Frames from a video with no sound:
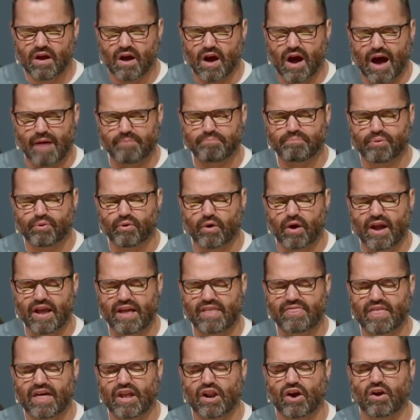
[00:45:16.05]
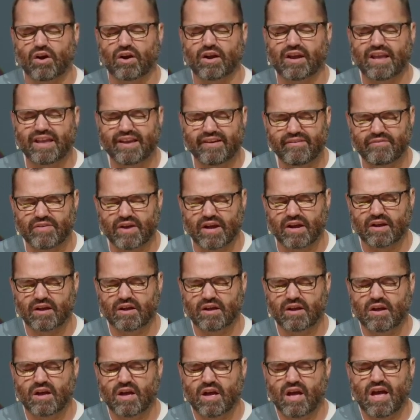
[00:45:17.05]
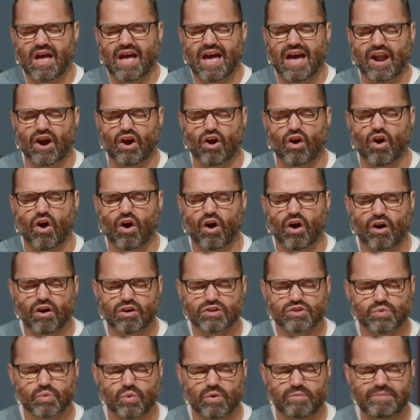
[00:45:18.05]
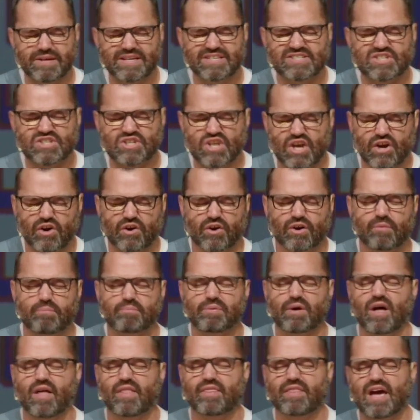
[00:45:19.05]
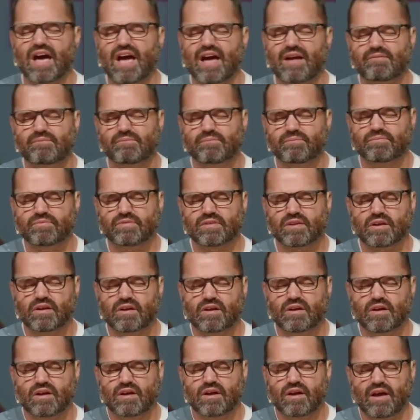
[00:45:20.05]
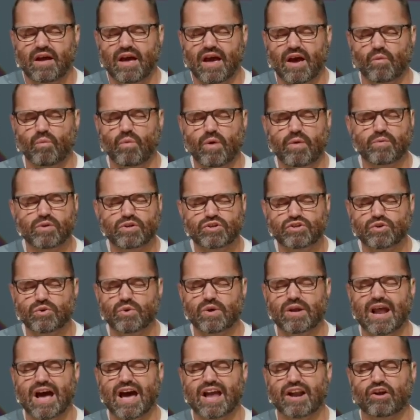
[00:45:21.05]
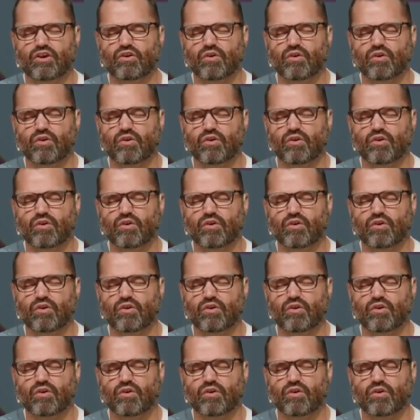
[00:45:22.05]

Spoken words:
I pray that our giving and our hearts would be centered upon that, and we would do it out of